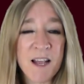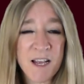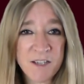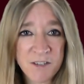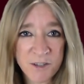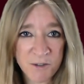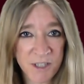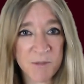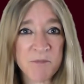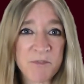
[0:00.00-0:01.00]

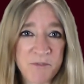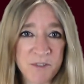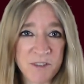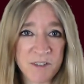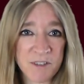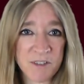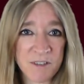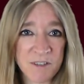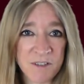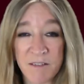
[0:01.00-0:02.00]
Endolymph.
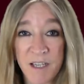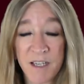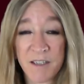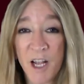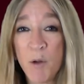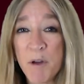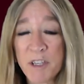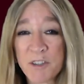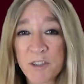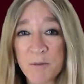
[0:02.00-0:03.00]
And how about
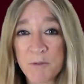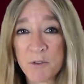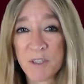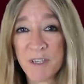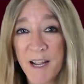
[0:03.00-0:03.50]
a term for an